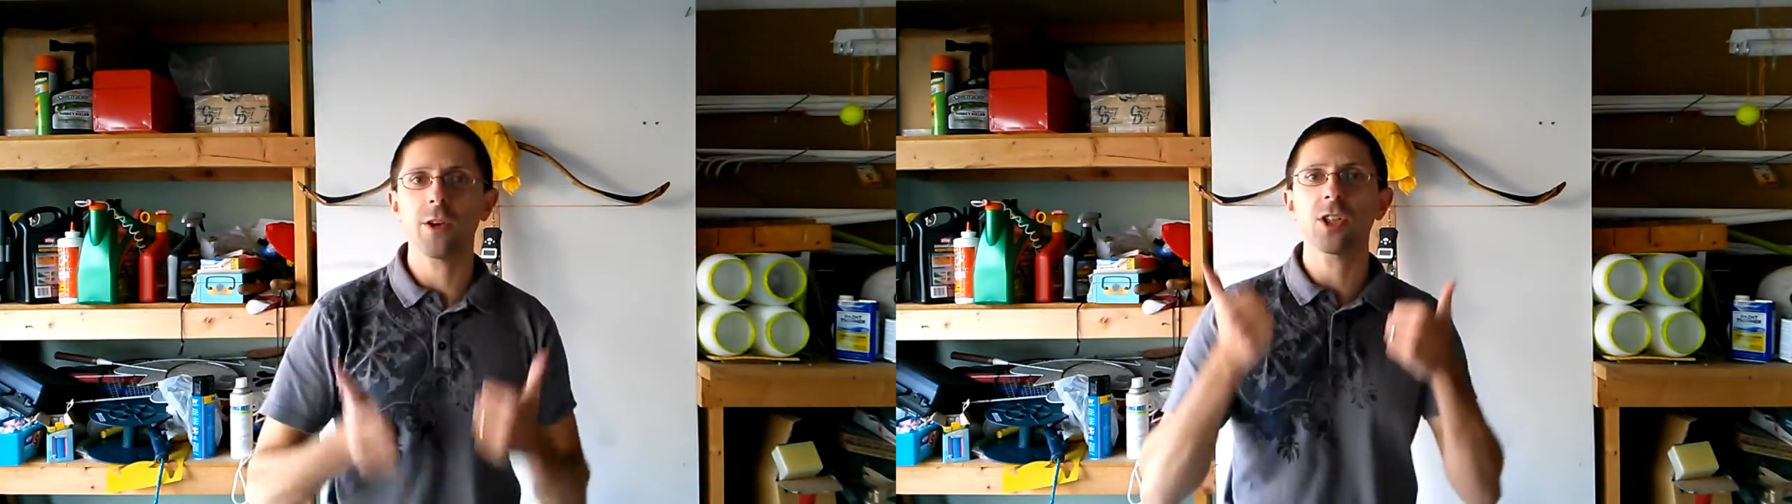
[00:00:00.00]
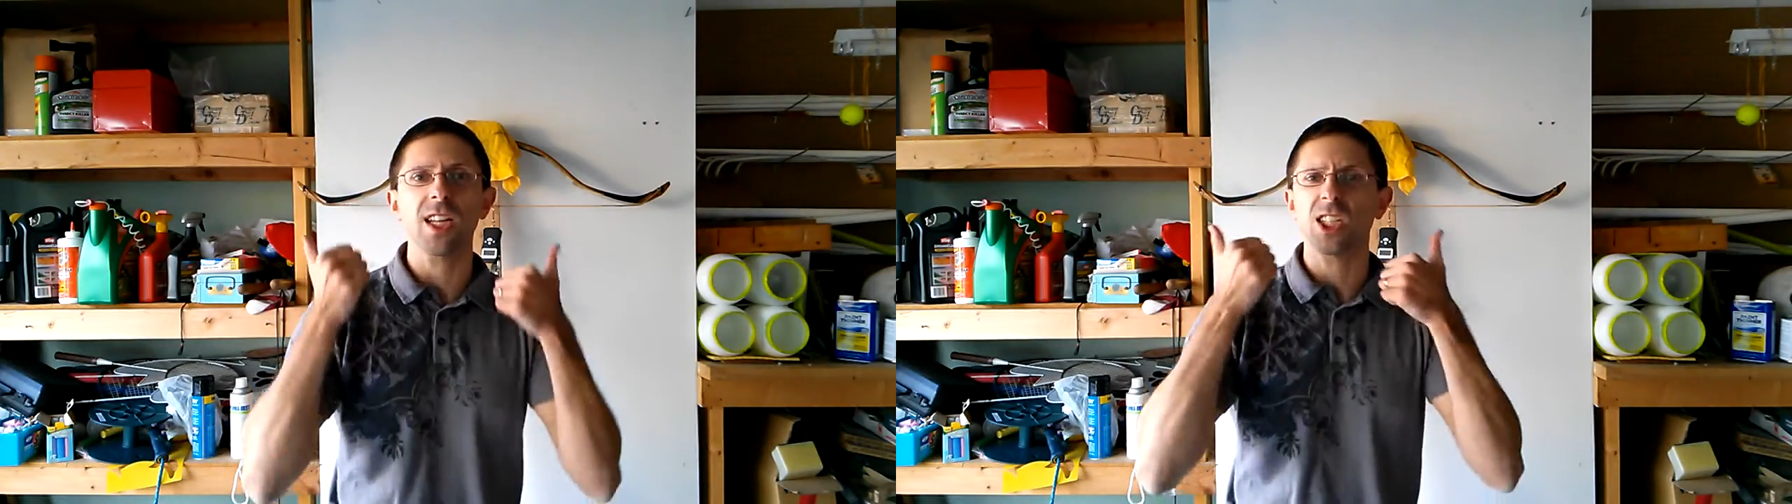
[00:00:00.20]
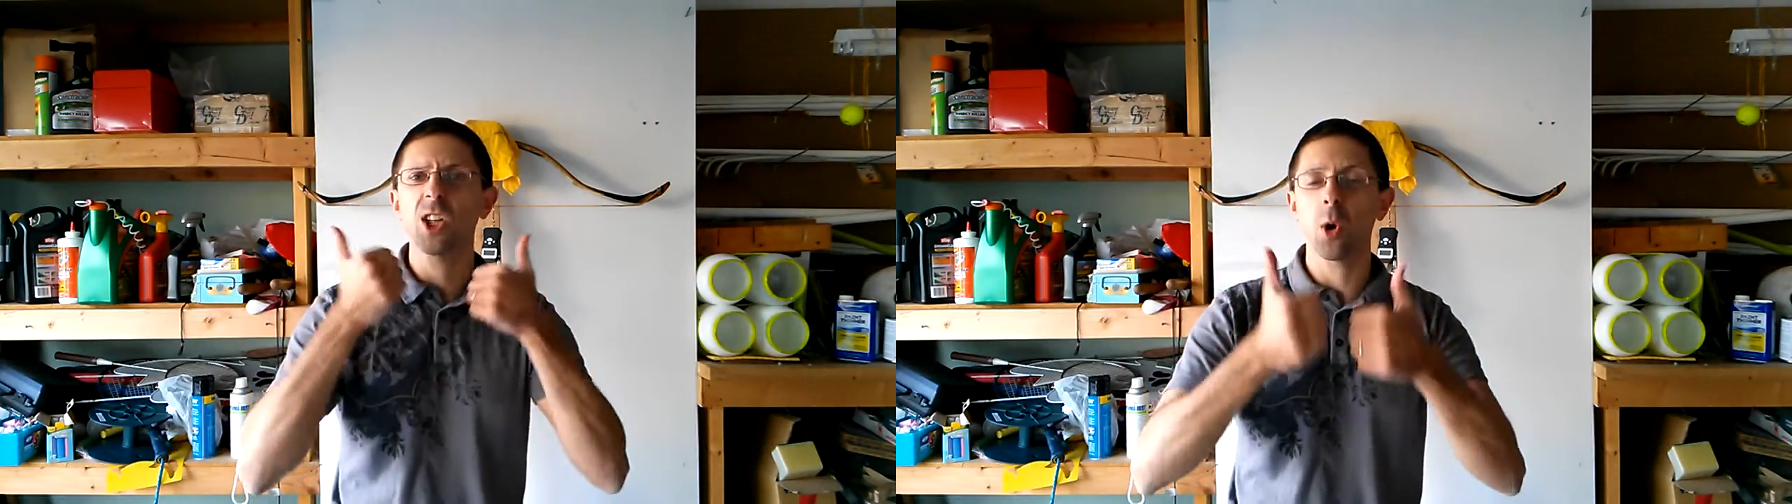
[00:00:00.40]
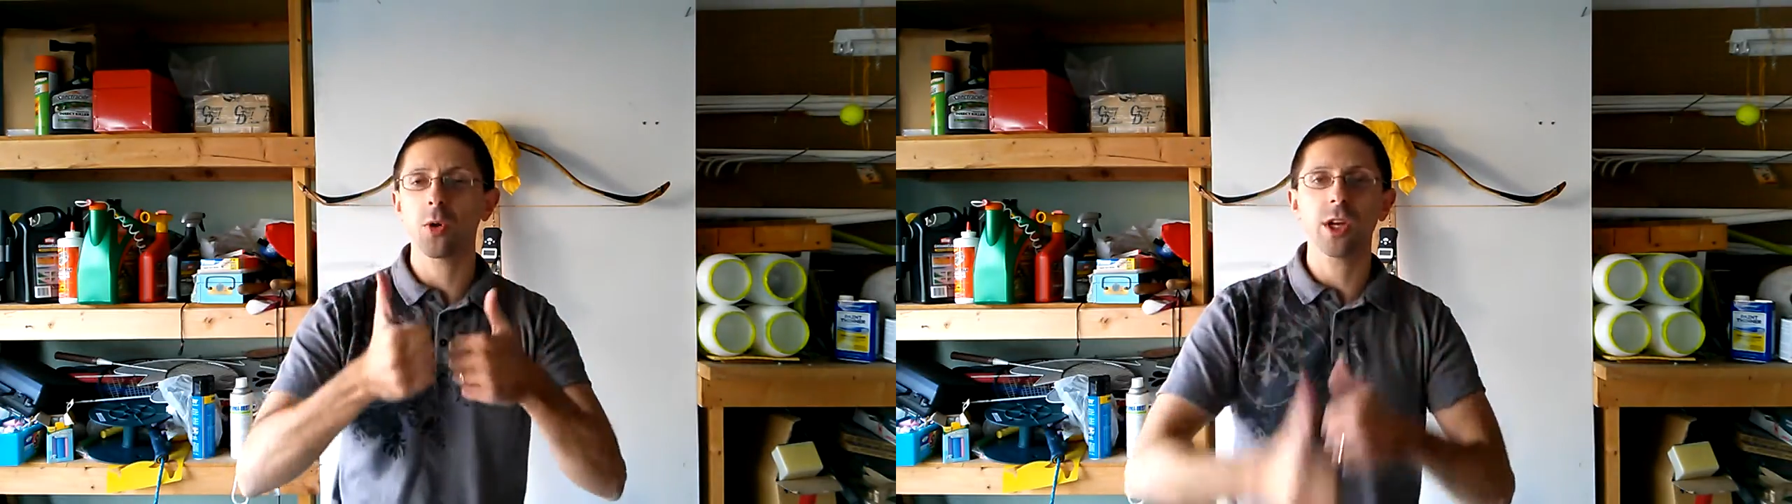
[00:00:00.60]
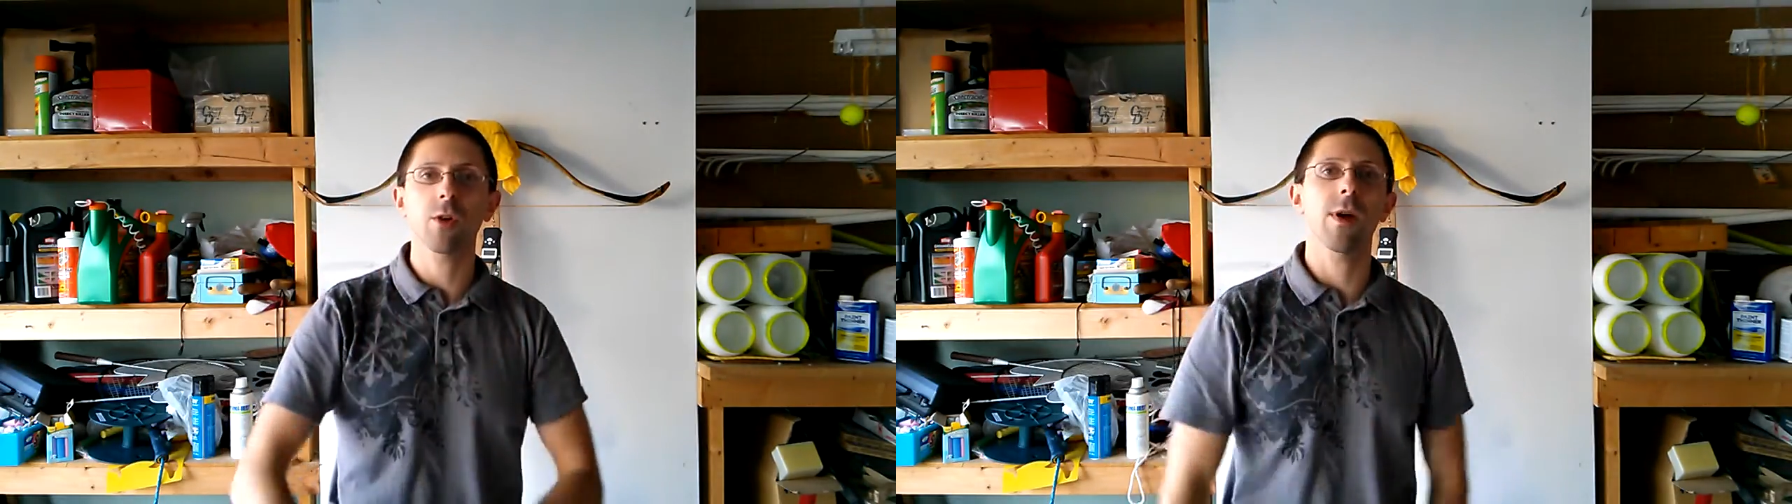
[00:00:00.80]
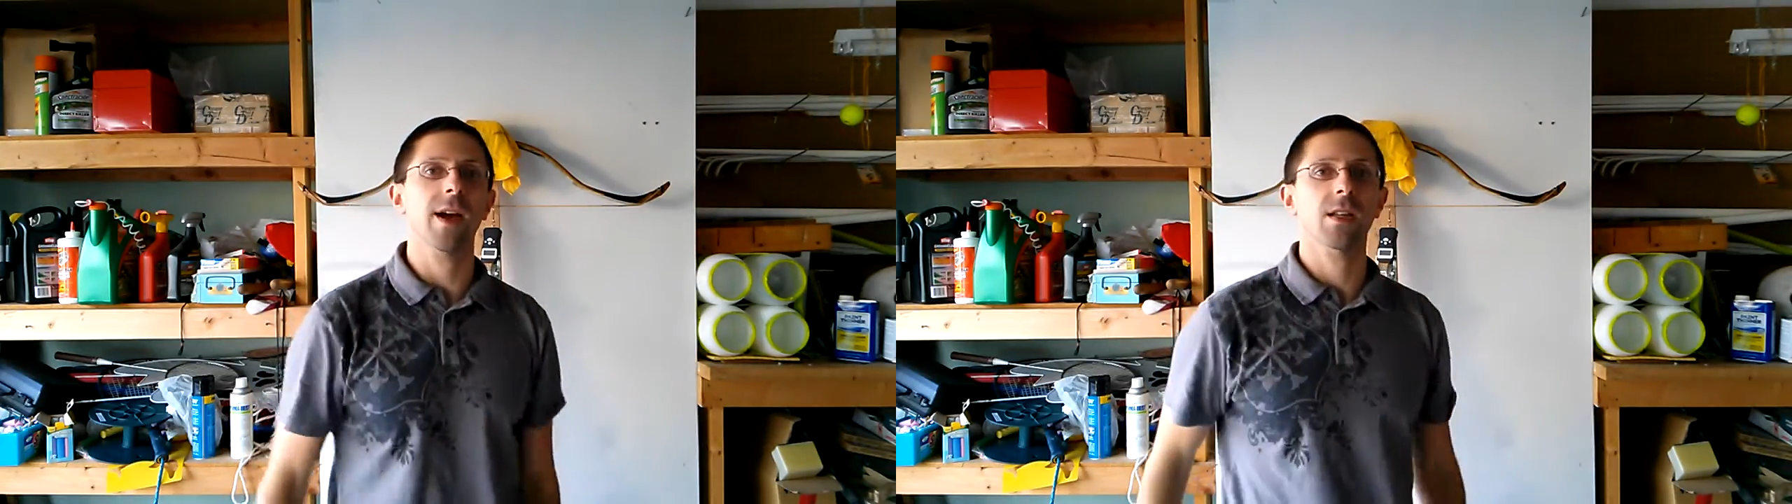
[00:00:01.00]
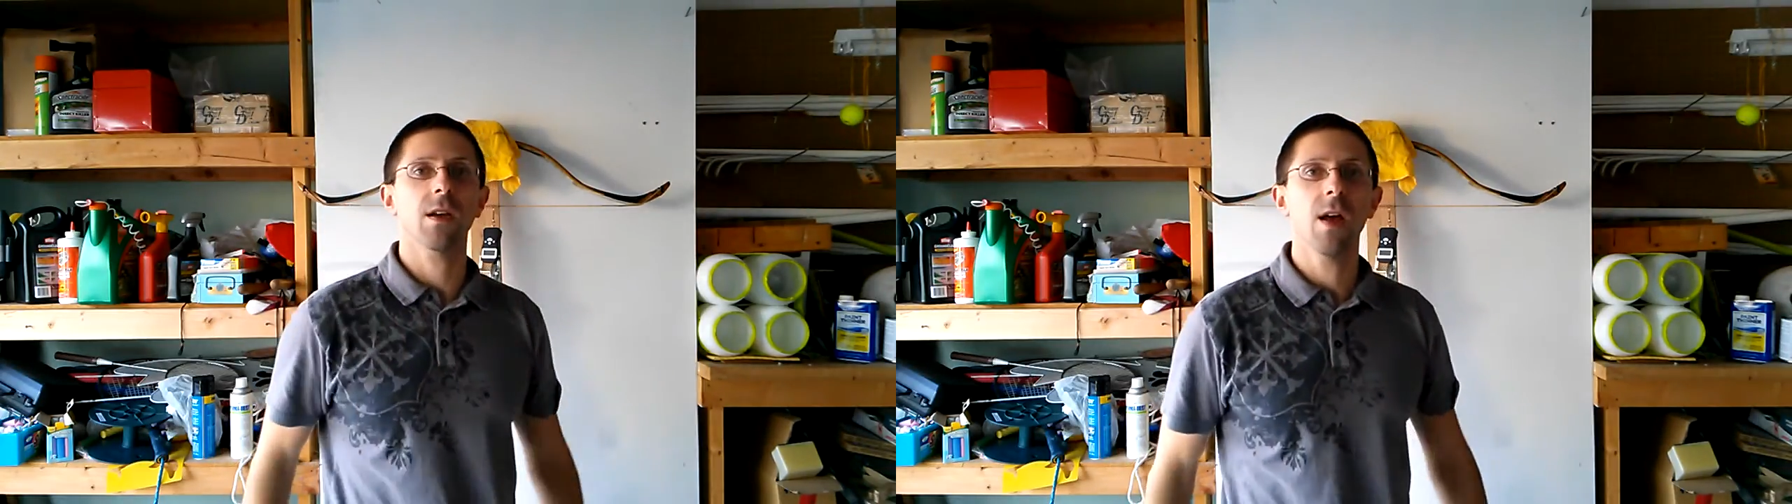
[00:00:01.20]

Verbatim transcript: that's totally correct.